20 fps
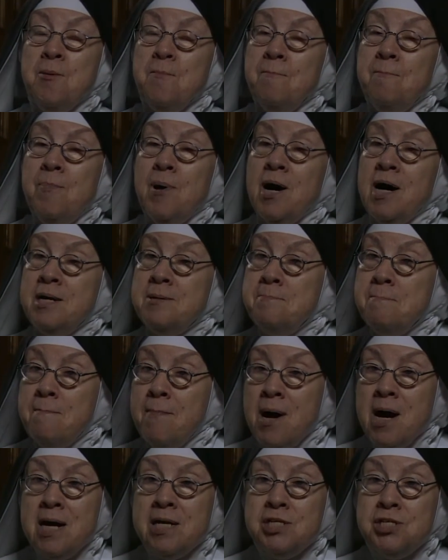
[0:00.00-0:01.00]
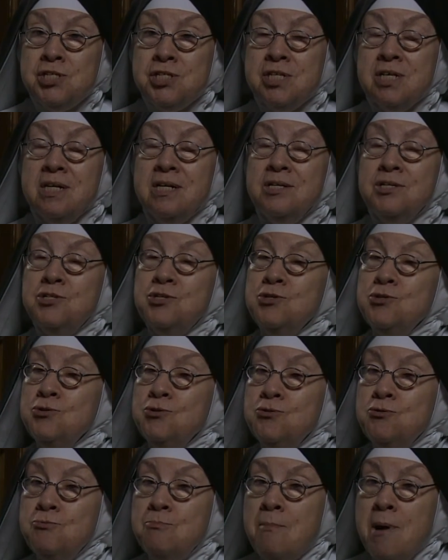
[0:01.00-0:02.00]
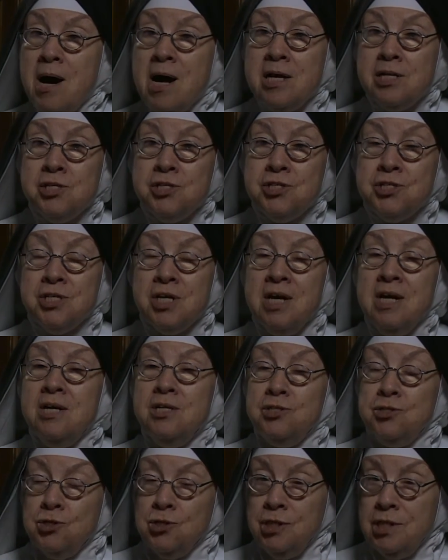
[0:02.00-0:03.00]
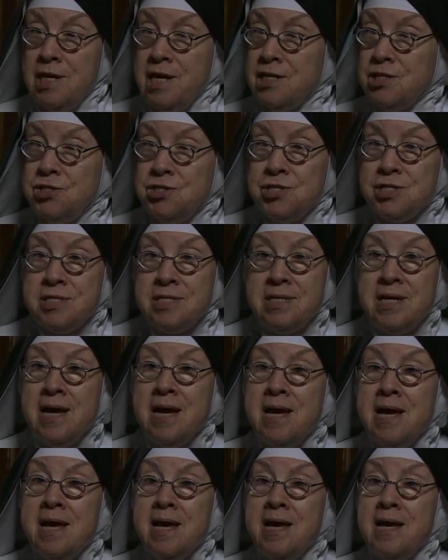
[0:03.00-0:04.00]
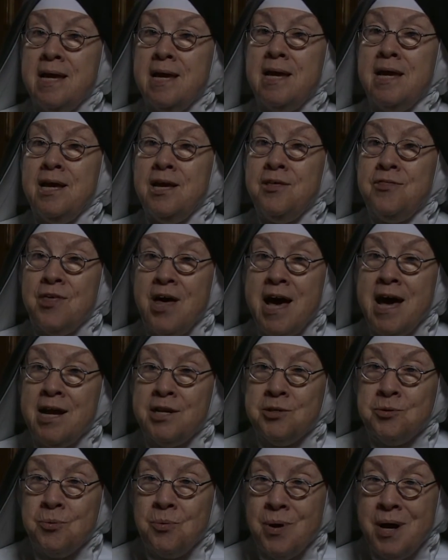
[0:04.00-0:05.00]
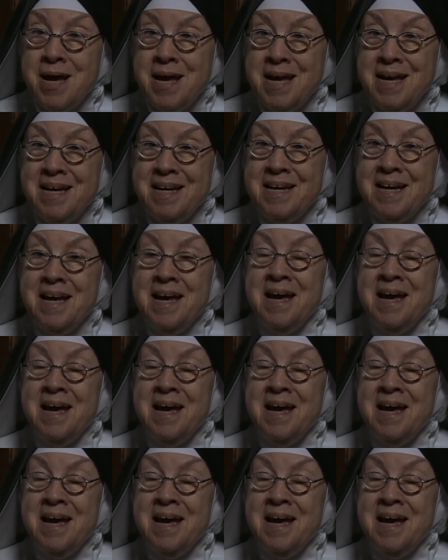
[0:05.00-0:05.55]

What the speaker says: but much too much to let you stay that way.